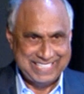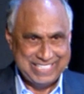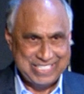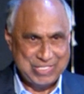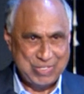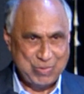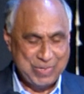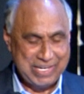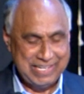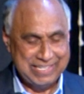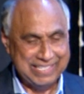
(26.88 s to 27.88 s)
So
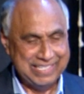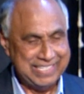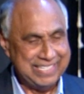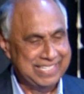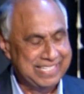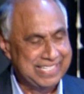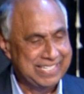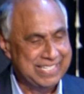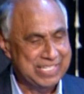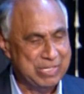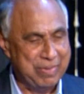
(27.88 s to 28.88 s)
what a
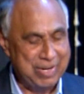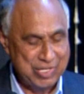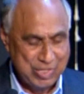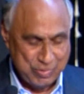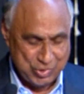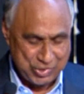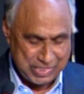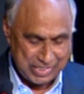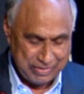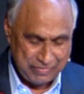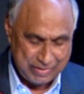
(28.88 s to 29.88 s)
remarkable
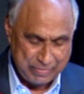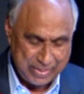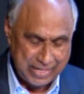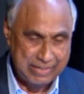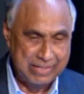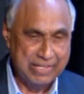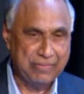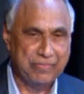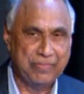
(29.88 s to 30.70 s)
journey for a man like